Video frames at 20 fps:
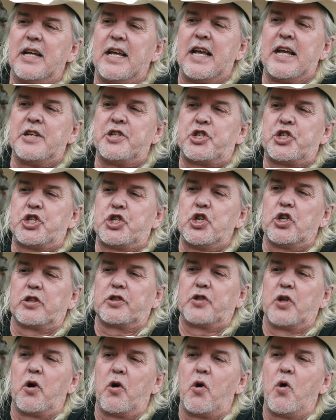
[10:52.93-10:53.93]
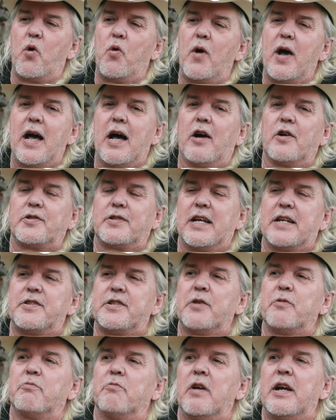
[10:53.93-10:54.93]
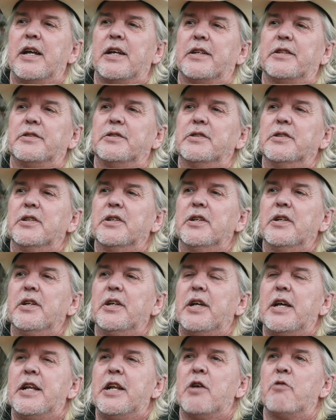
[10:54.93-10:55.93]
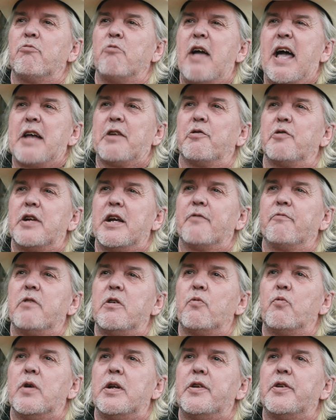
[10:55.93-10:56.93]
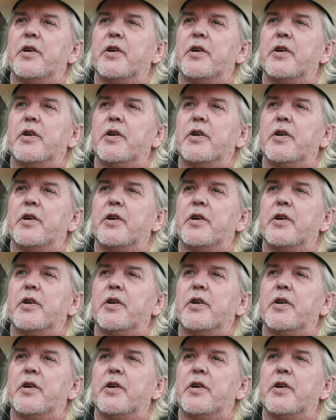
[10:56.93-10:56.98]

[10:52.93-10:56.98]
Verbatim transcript: and shook the whole house as it ran, and it rattled every window.